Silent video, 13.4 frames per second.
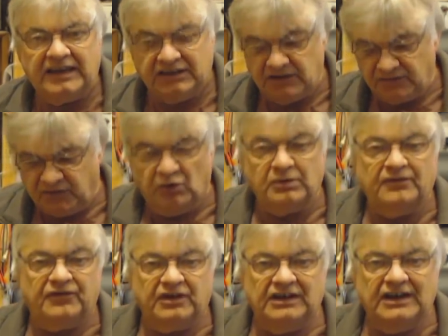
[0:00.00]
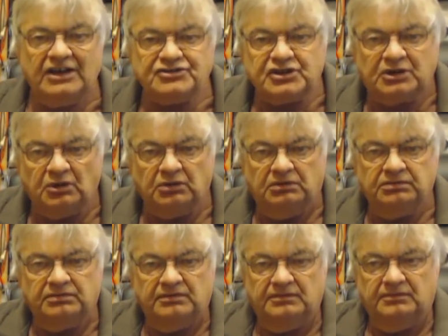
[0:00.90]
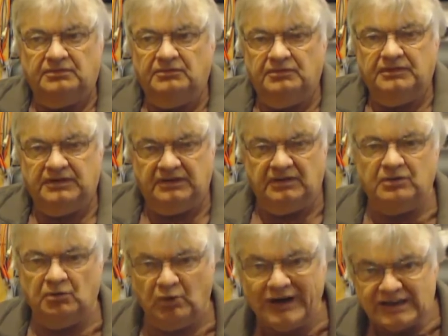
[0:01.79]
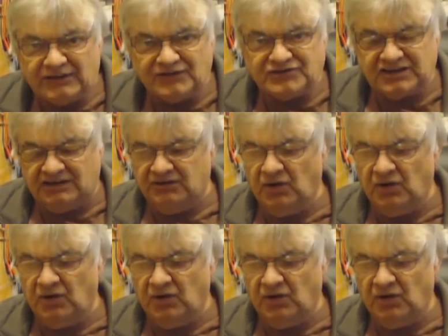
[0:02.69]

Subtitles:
in the form of electrical waves,